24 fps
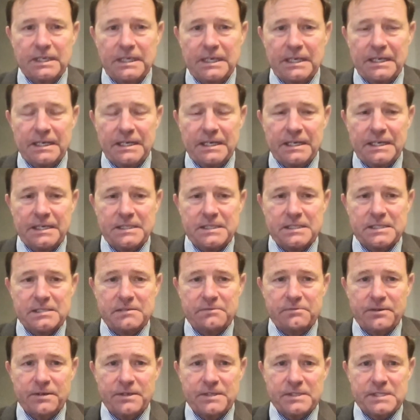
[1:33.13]
it's
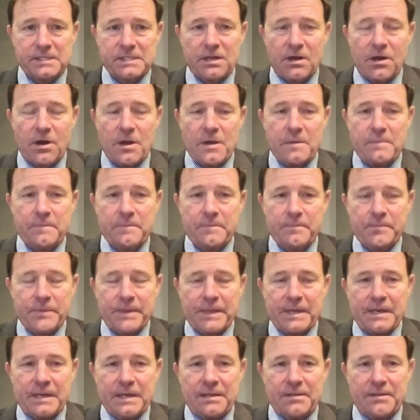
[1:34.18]
the first time
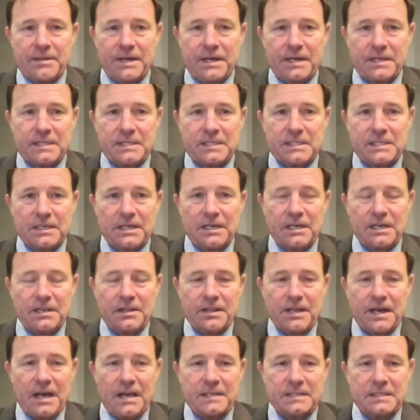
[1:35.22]
that
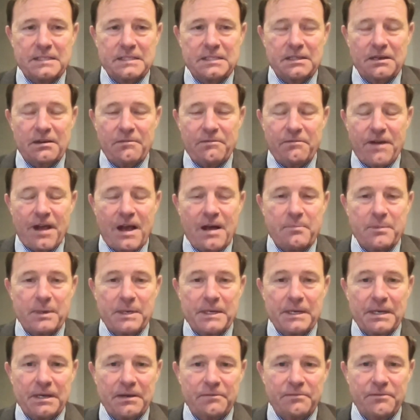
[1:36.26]

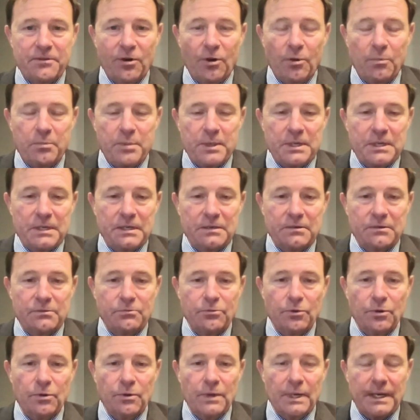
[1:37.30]
family have not been
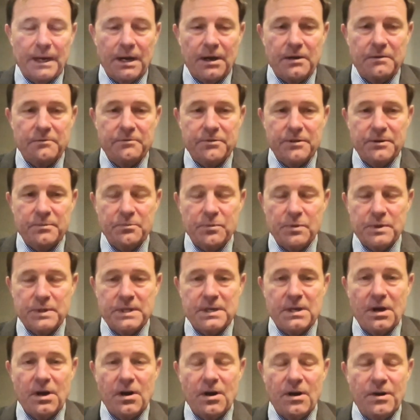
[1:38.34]
ruling over them with
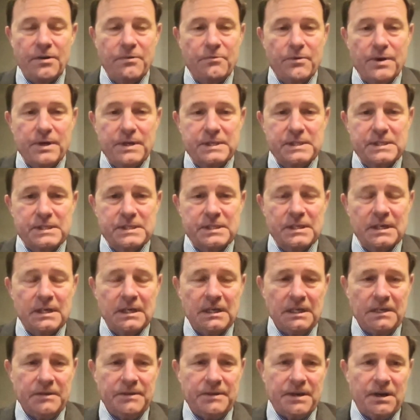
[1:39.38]
the iron wrist,
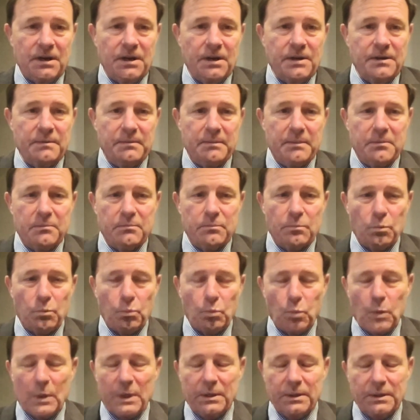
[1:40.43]
the iron
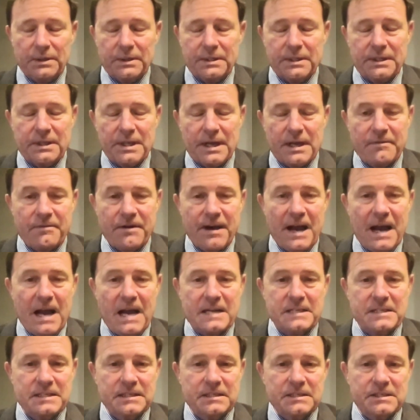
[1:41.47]
will that they've
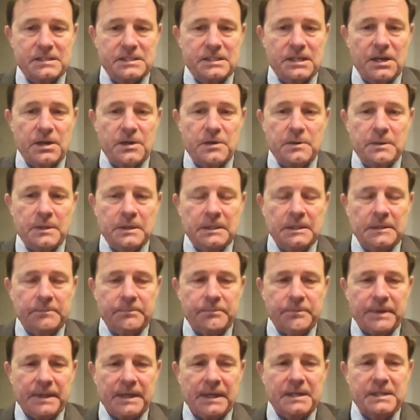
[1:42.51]
had. So
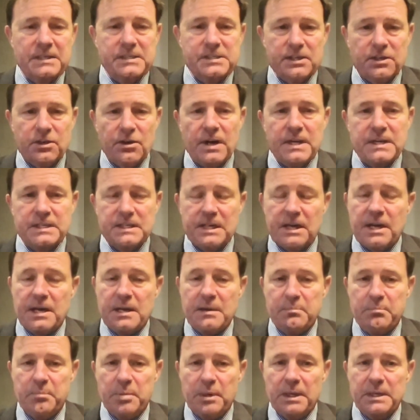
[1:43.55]
it is a great
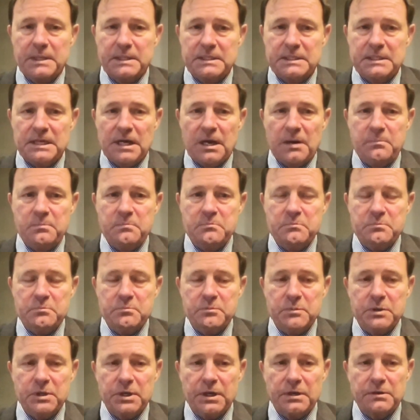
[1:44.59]
day, but
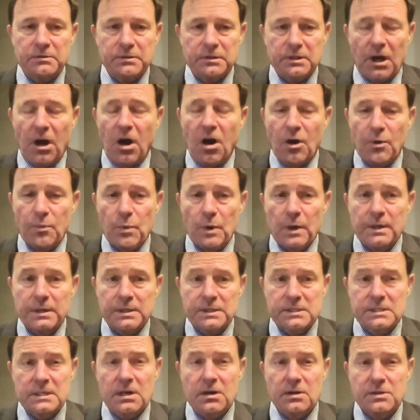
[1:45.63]
the hard
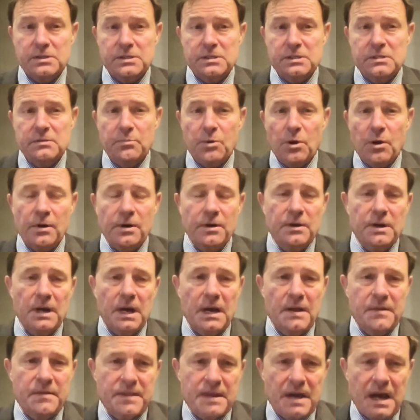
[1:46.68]
work starts tomorrow,
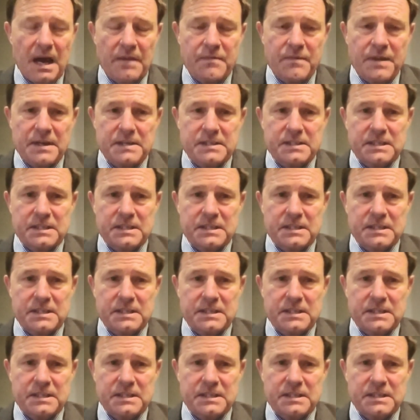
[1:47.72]
and